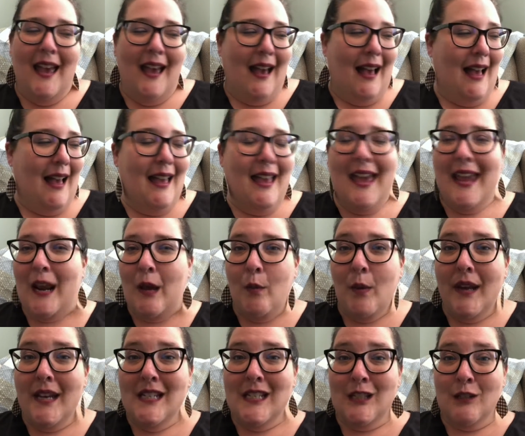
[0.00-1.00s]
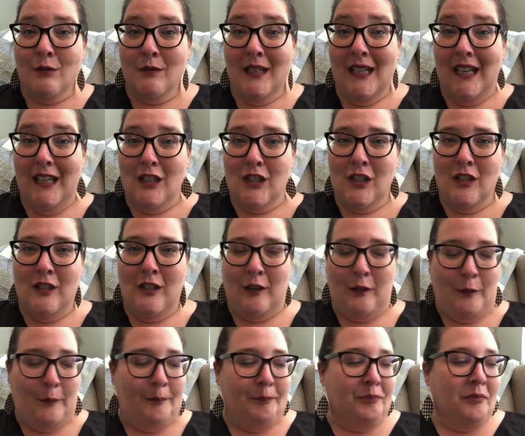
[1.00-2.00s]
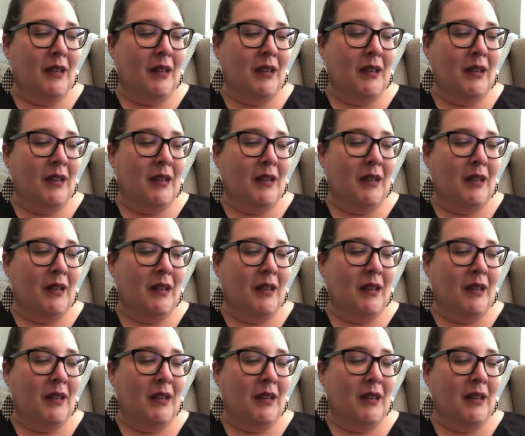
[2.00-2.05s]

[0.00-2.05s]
Uh, and I wanted to read it to you.